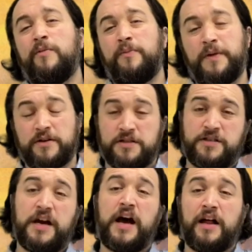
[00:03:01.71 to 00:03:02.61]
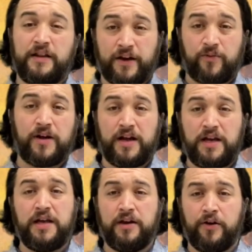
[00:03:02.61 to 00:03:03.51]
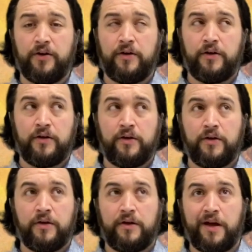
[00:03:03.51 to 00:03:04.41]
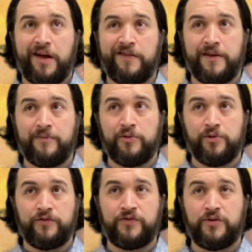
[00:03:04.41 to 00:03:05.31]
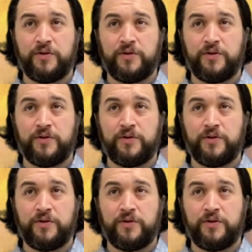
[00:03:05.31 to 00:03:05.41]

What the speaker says: a Bierstadt like right here, and then move to a